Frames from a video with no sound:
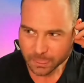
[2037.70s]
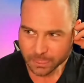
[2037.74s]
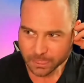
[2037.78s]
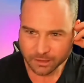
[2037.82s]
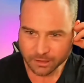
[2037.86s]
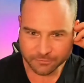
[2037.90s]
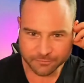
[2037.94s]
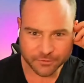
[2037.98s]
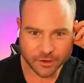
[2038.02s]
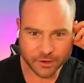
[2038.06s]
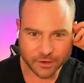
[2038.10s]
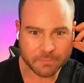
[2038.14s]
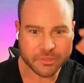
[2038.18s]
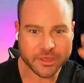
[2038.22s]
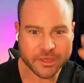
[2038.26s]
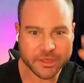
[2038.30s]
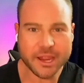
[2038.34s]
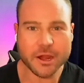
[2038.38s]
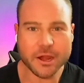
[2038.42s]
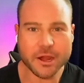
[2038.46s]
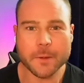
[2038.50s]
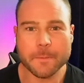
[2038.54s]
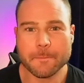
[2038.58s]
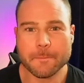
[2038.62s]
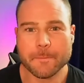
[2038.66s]
from
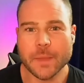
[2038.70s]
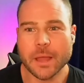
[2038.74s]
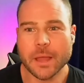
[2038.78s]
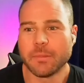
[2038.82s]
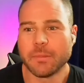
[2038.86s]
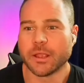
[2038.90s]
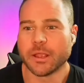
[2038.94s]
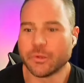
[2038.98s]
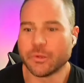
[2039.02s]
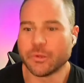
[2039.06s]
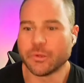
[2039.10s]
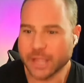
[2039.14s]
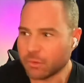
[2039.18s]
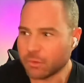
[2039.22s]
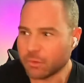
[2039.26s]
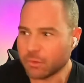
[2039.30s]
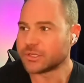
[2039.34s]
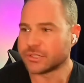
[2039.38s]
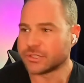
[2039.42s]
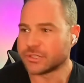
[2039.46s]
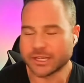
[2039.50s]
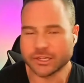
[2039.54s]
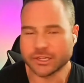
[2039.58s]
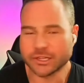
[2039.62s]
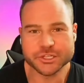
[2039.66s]
there, I'm like, okay,
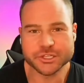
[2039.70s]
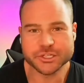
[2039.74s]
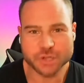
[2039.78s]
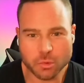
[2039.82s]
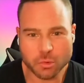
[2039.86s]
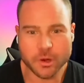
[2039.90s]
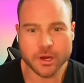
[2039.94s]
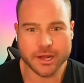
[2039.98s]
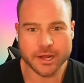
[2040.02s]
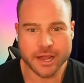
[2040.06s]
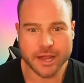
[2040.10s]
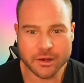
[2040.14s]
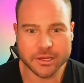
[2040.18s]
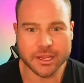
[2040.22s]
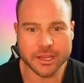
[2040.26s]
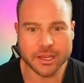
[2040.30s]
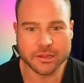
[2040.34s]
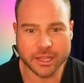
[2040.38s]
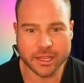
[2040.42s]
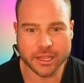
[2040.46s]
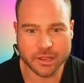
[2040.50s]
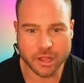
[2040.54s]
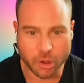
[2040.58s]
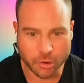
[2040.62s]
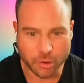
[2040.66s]
let's start working out again.
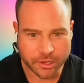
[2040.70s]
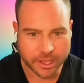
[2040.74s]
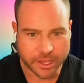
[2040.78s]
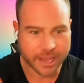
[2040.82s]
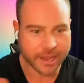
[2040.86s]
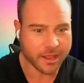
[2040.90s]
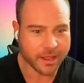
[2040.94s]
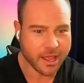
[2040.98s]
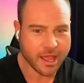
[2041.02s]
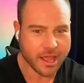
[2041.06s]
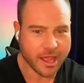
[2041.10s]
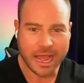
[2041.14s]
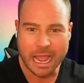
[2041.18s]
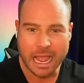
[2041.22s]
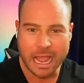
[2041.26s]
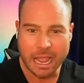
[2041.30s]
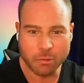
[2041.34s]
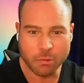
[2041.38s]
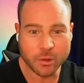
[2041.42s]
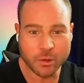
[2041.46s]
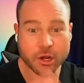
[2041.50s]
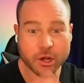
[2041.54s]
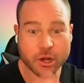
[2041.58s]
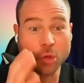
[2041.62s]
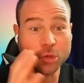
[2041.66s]
Like, okay, I
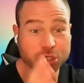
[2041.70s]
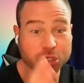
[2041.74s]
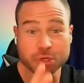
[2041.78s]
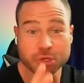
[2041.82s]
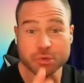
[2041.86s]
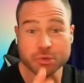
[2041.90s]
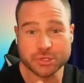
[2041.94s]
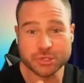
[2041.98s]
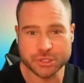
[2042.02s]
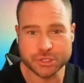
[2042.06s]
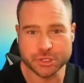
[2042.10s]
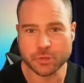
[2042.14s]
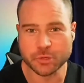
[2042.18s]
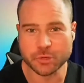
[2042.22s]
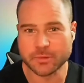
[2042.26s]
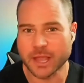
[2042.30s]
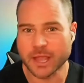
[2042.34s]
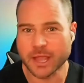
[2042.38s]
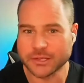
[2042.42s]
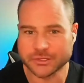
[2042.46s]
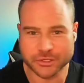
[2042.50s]
went on YouTube, guys.